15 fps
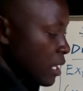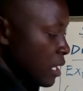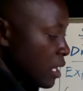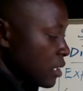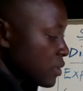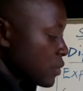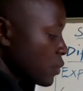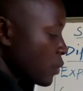
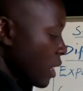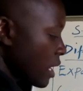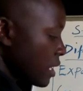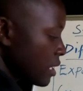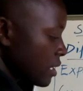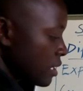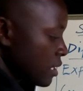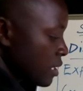
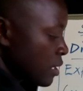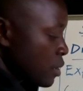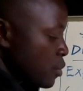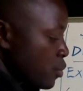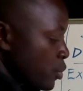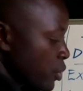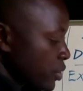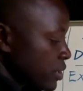xy
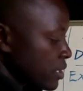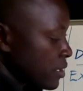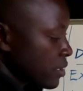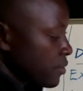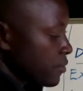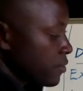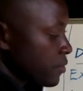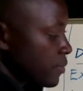
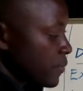positive.